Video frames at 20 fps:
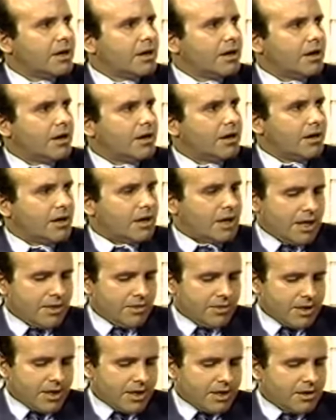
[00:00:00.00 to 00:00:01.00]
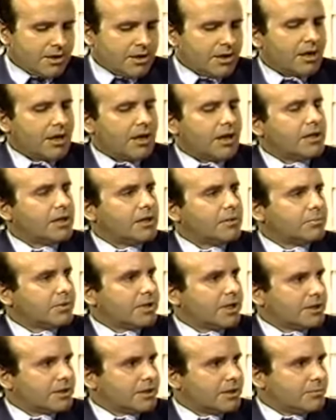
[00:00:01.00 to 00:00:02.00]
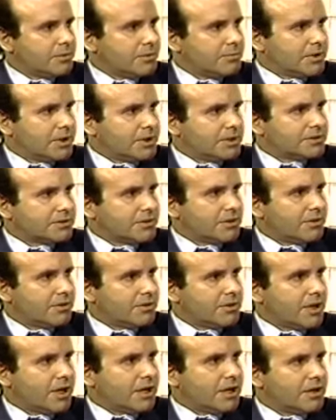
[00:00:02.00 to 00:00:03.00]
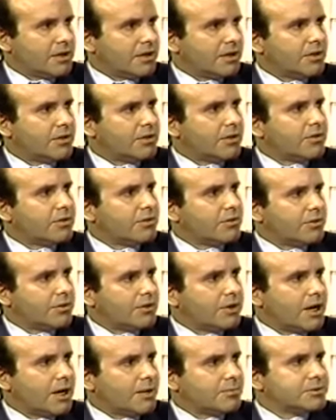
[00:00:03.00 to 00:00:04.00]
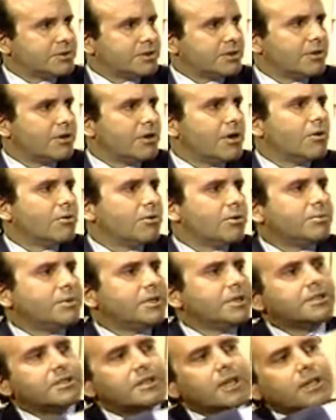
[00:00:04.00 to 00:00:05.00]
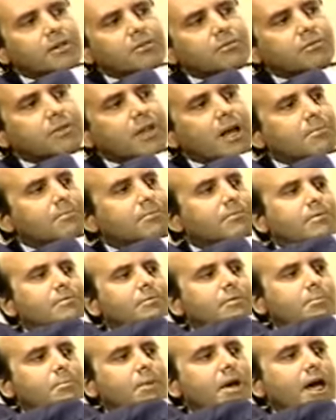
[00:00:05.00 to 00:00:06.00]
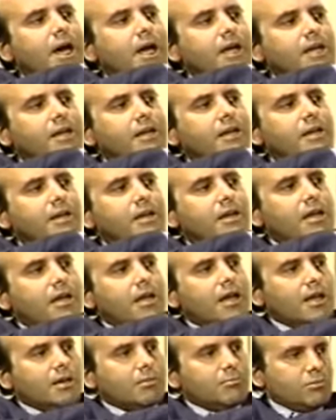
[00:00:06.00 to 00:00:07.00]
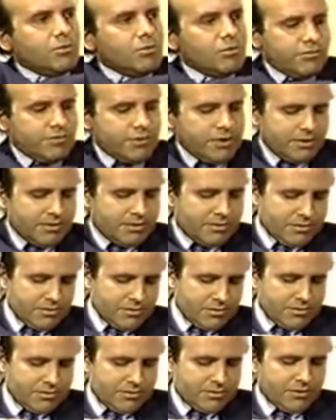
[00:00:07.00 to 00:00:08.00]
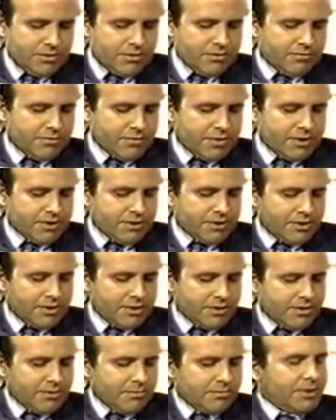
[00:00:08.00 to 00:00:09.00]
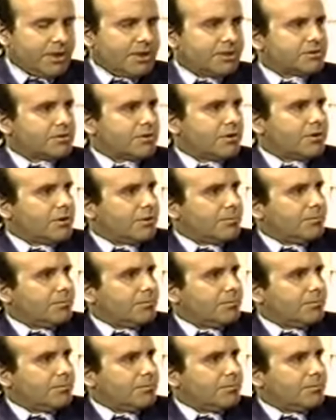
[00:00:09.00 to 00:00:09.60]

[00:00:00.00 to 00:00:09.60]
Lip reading: And then an implant can be placed under that. The third option would be to take a flap from the back and move it to the front based on a